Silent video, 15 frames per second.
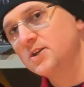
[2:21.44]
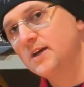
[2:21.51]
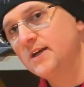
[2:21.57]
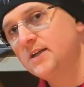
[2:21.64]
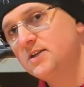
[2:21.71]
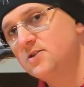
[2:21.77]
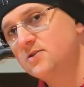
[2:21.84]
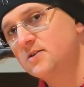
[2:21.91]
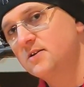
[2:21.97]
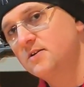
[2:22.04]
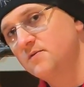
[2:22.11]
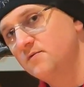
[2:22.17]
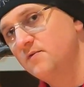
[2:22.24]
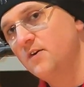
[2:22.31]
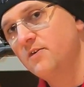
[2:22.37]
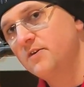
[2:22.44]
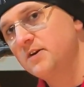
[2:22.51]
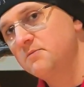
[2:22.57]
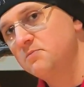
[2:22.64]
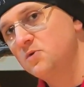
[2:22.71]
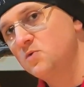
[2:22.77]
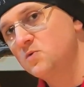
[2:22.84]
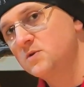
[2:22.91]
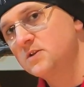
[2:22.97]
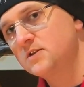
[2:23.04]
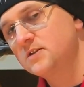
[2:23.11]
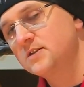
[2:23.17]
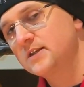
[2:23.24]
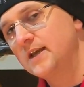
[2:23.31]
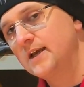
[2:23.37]
gauge, very
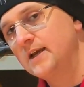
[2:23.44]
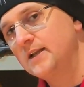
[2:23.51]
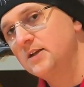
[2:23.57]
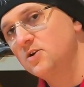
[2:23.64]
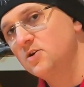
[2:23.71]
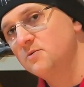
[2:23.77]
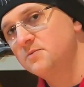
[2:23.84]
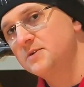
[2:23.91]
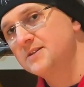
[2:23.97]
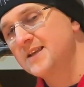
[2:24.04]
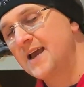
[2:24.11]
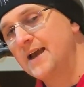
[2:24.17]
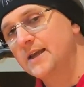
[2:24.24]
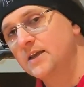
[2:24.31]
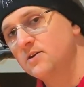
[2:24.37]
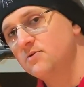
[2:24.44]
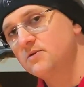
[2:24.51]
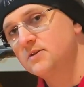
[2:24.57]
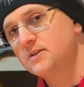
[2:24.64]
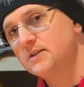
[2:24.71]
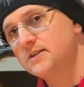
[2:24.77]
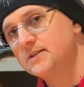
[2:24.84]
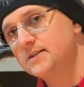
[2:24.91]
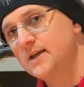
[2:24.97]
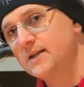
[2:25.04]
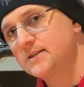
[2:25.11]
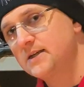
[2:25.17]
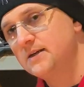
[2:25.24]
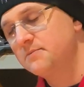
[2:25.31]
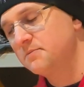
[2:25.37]
important to get helicopters accurately set
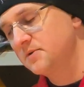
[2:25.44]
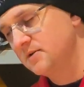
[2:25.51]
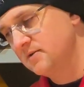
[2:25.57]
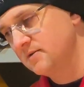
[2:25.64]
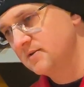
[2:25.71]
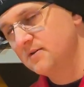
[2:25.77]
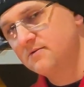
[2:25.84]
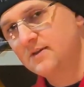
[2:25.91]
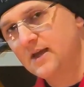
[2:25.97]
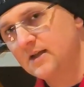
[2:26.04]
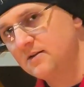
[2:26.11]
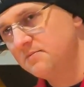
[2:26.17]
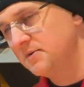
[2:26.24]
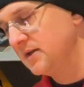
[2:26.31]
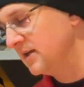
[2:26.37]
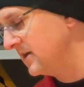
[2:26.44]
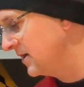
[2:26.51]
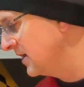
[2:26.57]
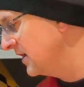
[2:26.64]
up, so that will be